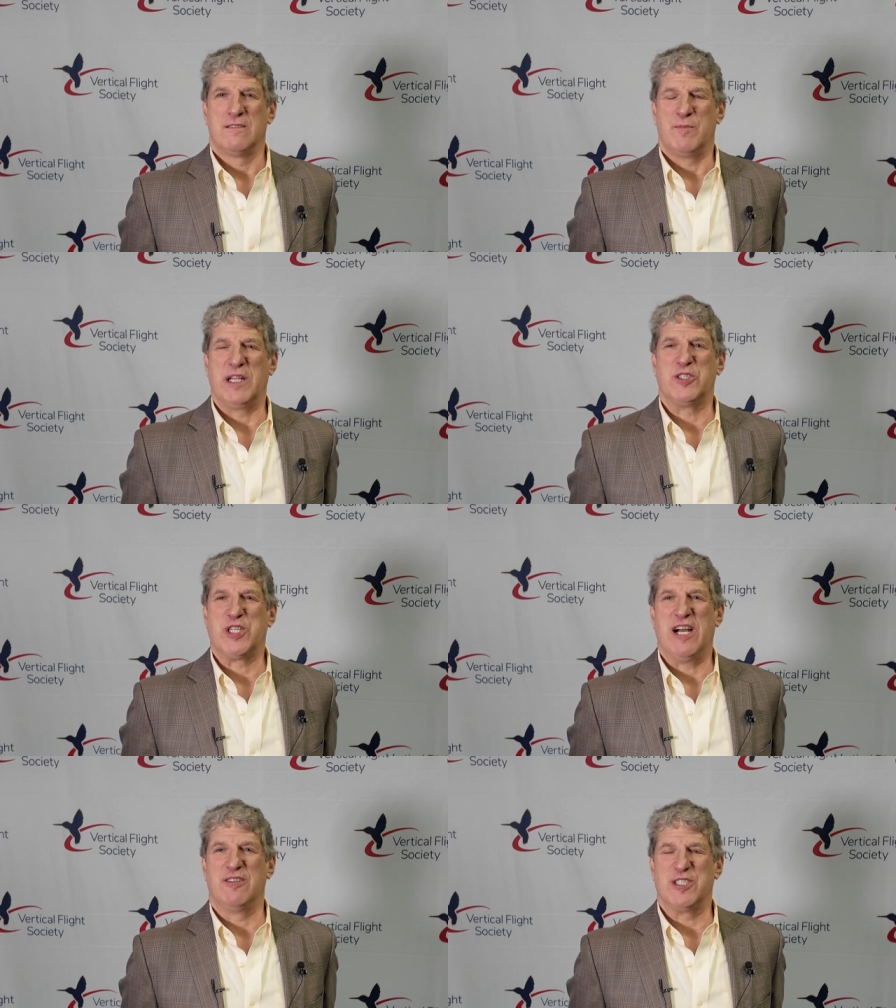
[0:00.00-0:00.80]
the biggest
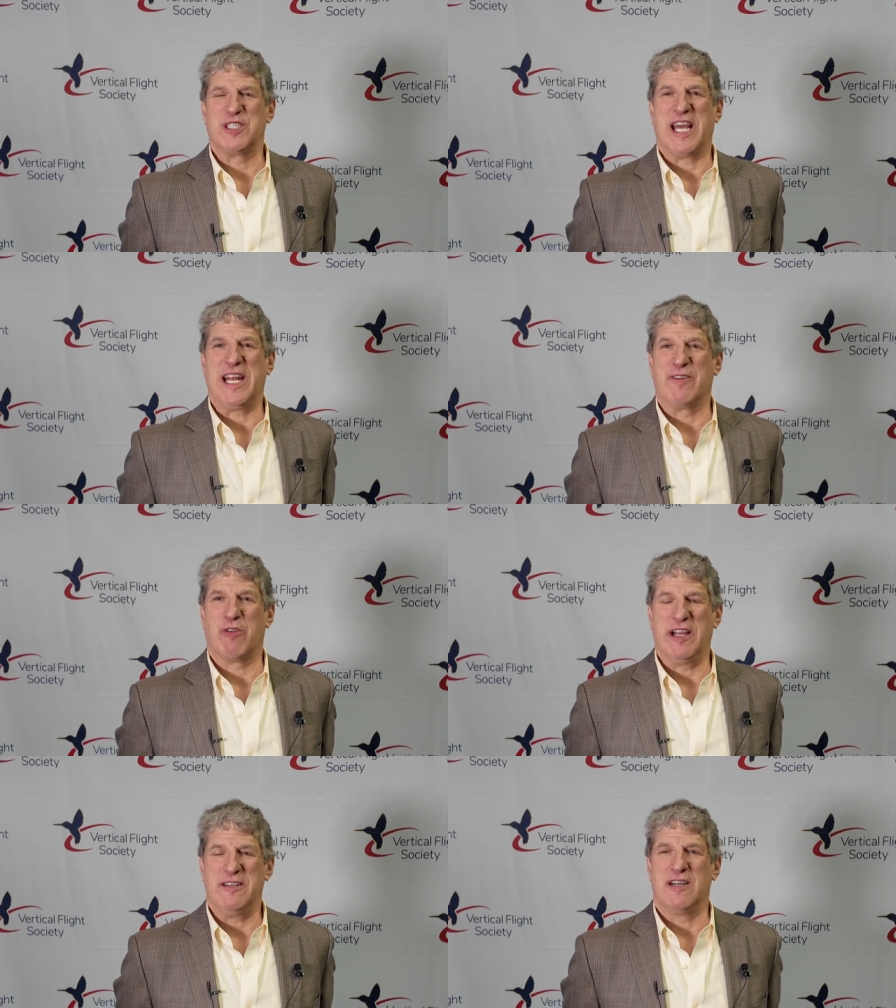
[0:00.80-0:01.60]
challenge is getting it
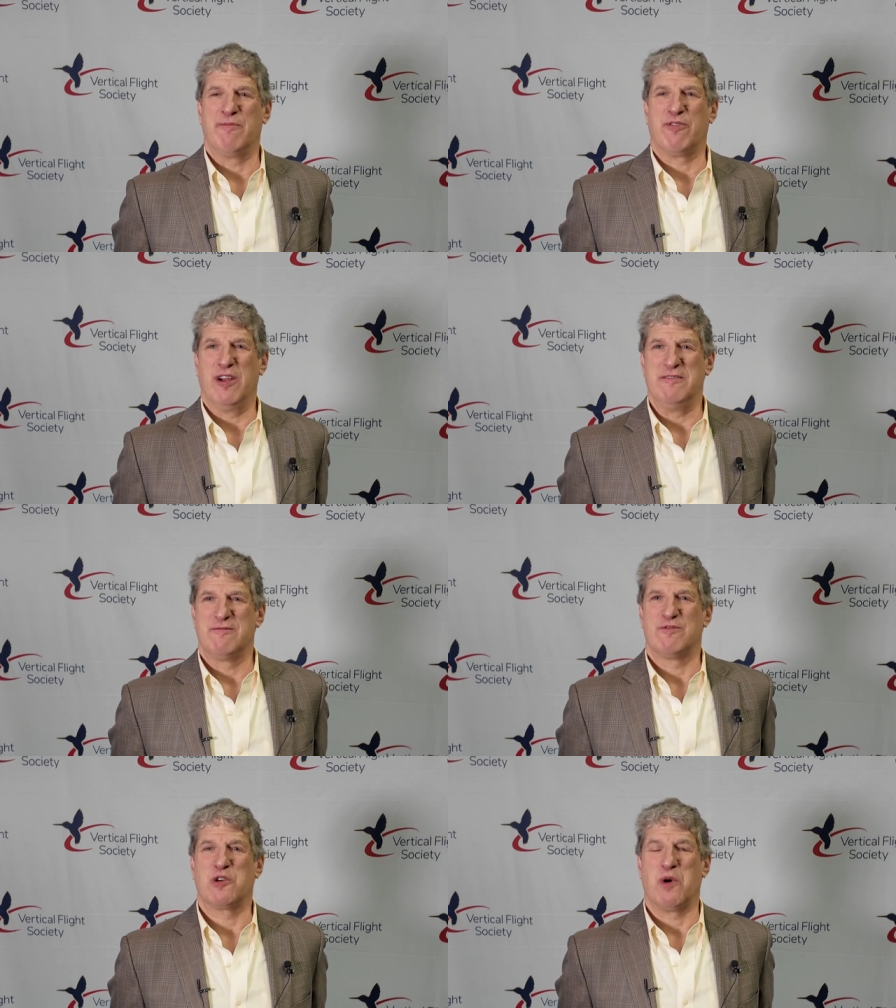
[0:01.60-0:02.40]
right up front,
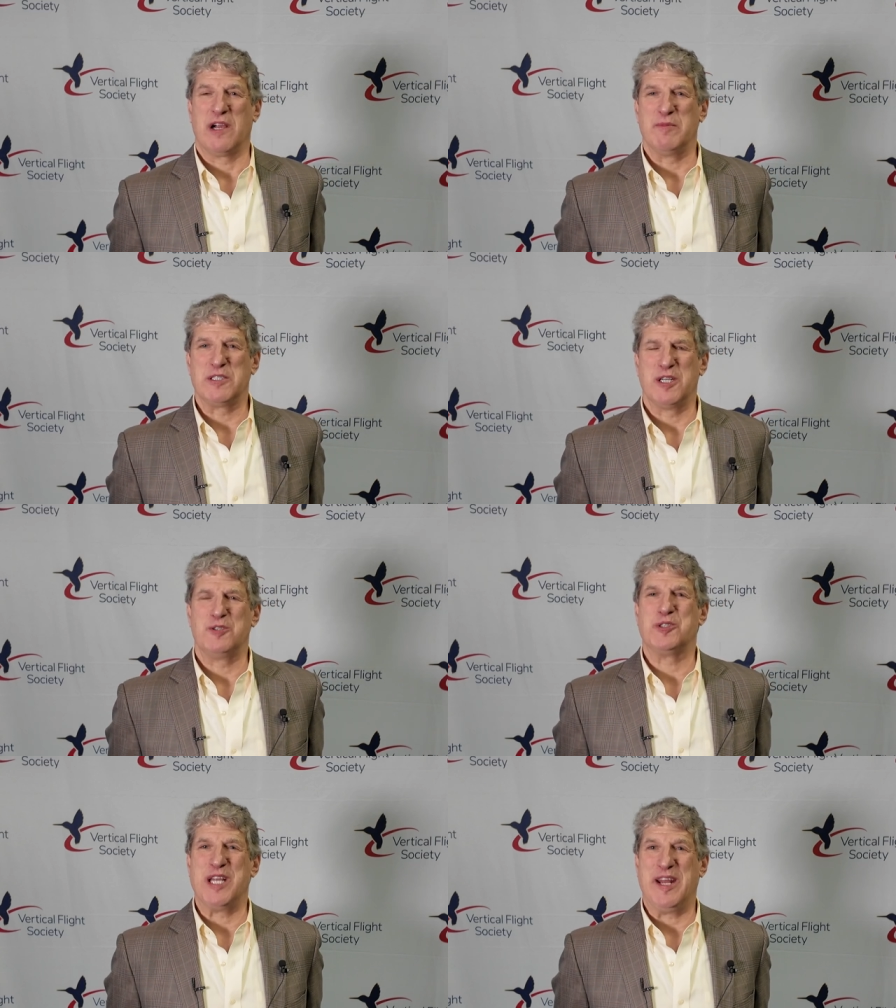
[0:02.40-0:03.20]
requirements,
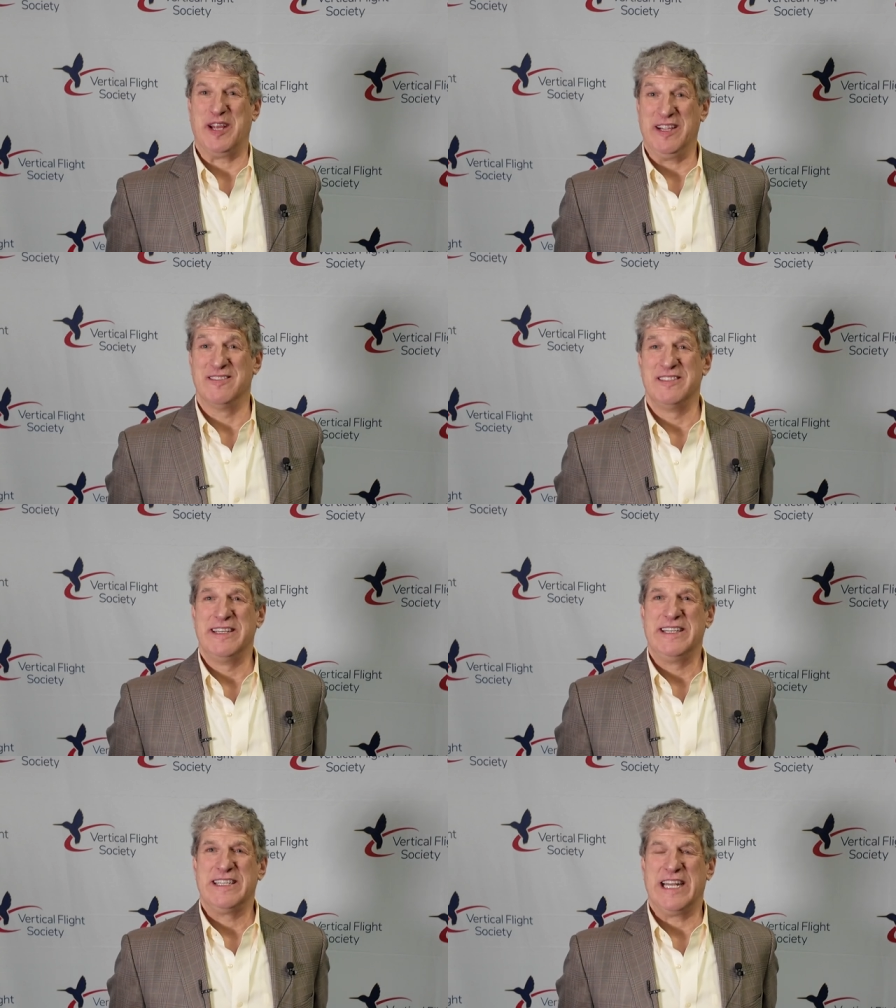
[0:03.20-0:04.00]
understanding,
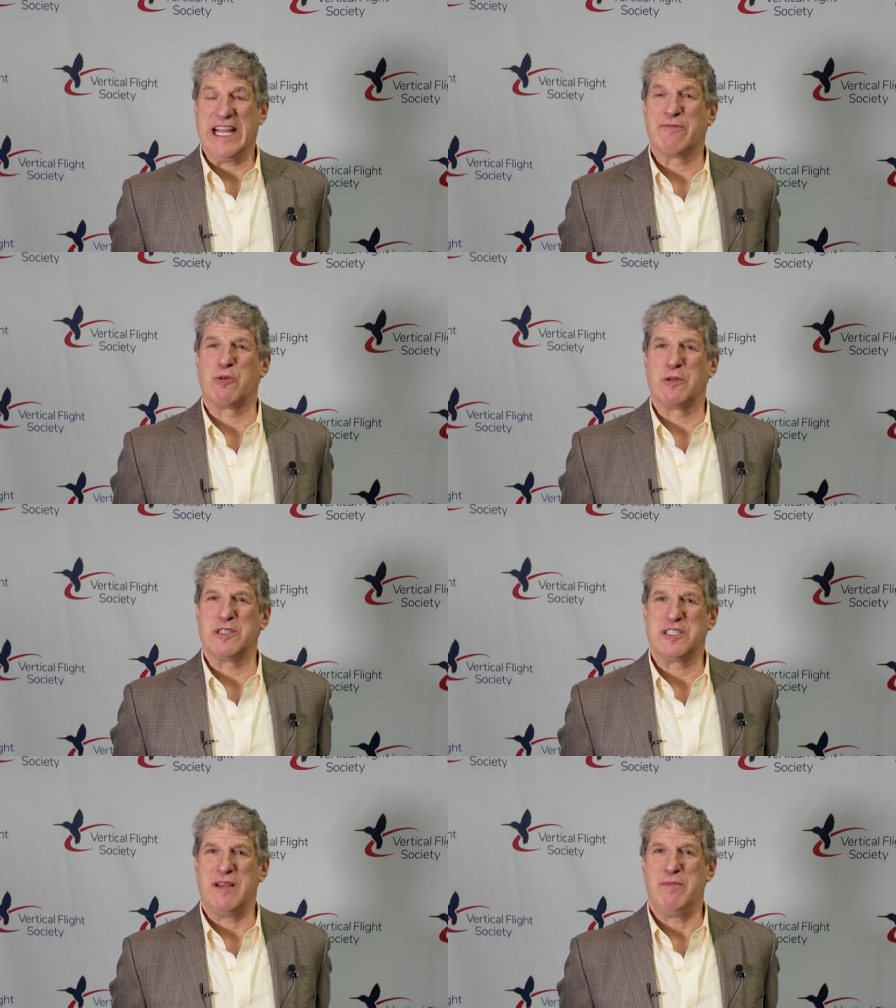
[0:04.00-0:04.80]
getting everyone on
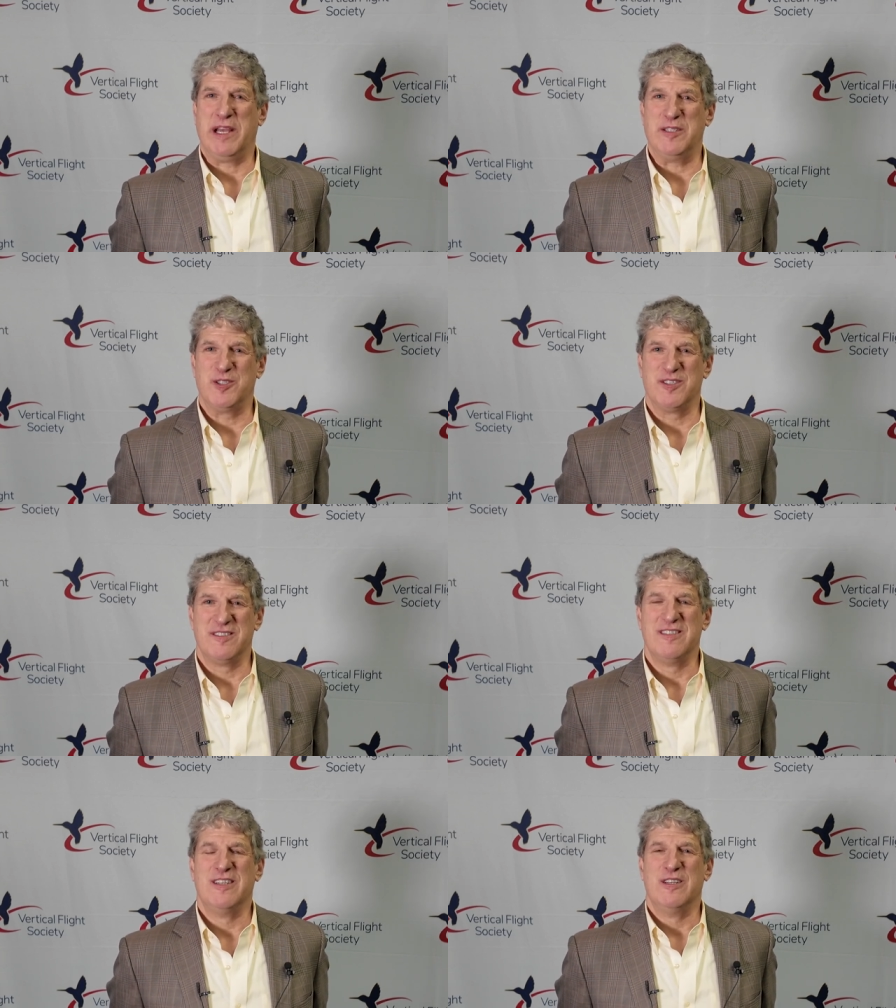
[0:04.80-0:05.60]
the same page,
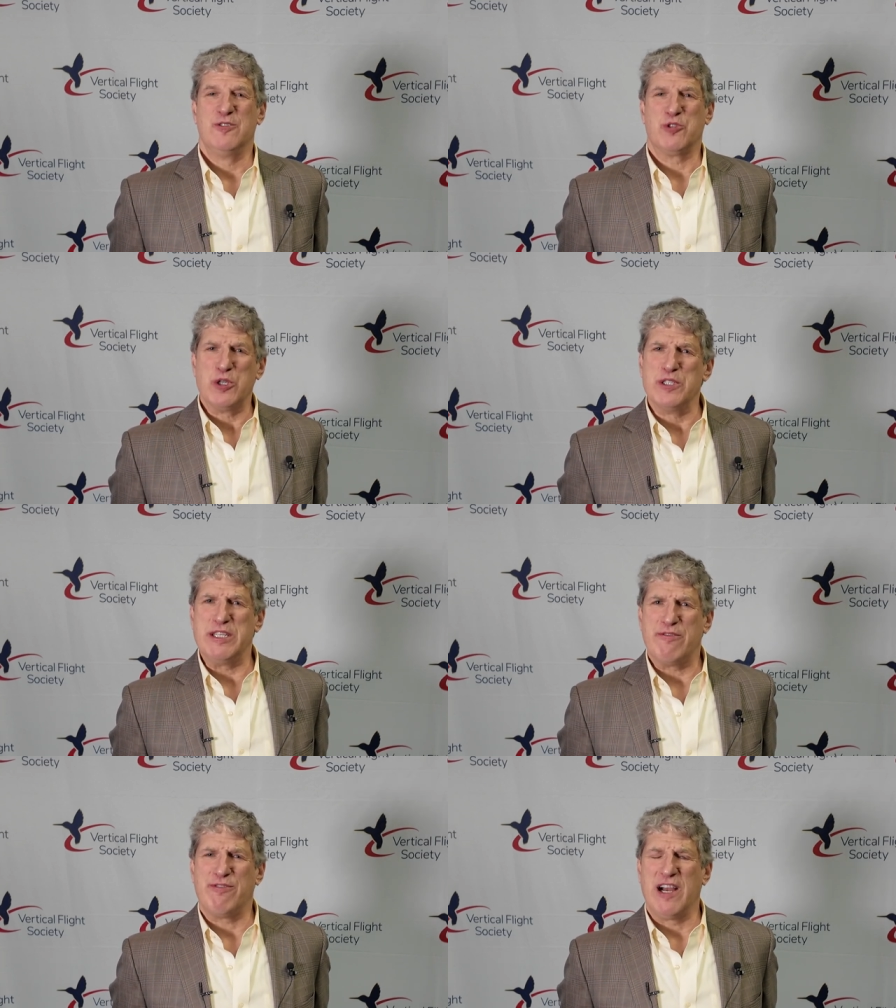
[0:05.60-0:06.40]
truly
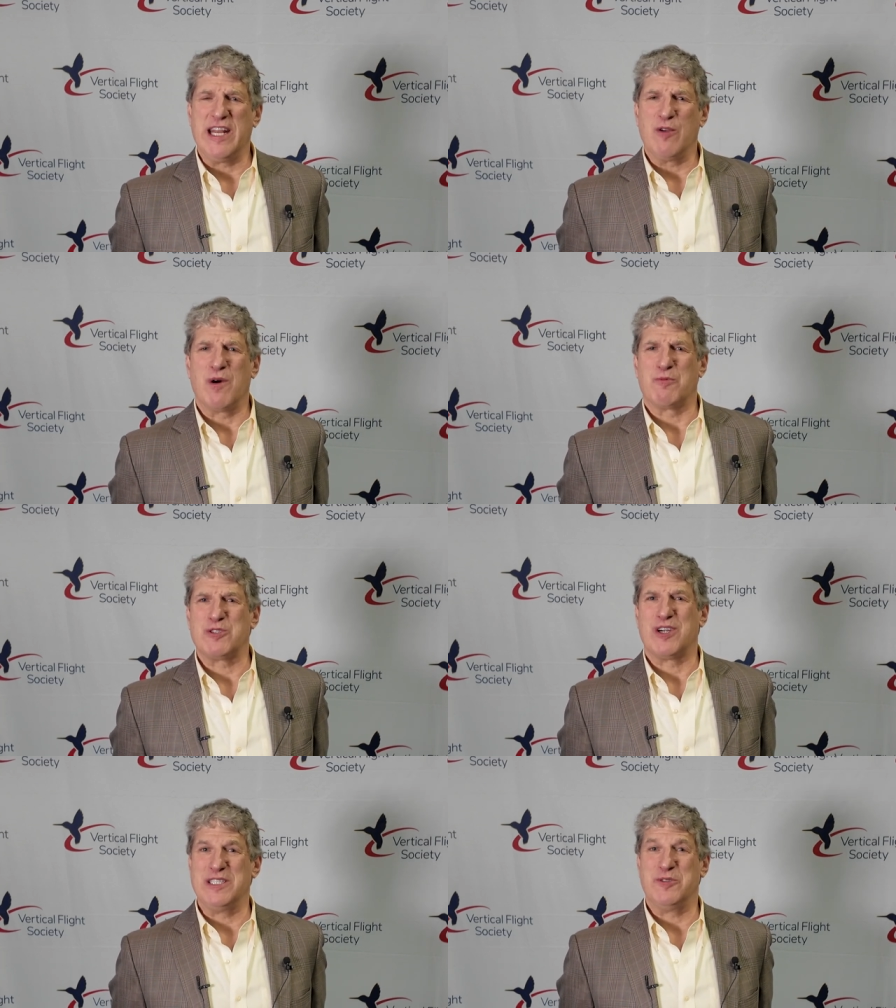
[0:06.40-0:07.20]
defining what we're
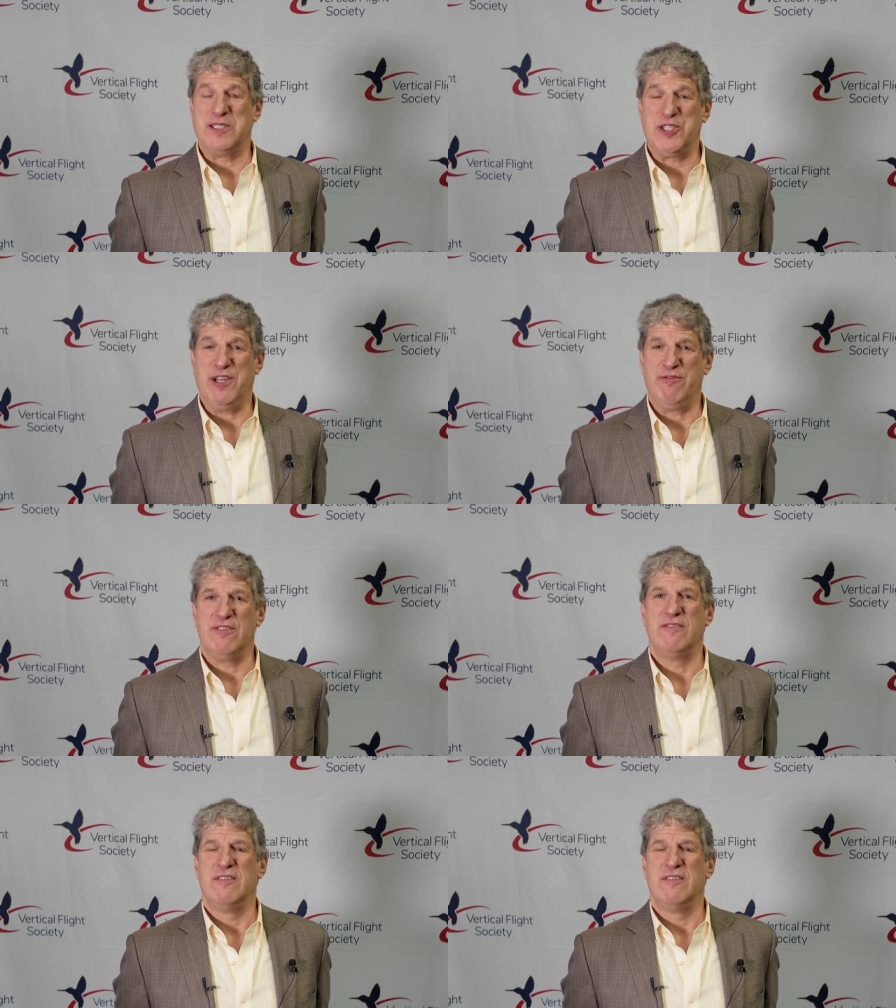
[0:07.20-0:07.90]
trying to achieve.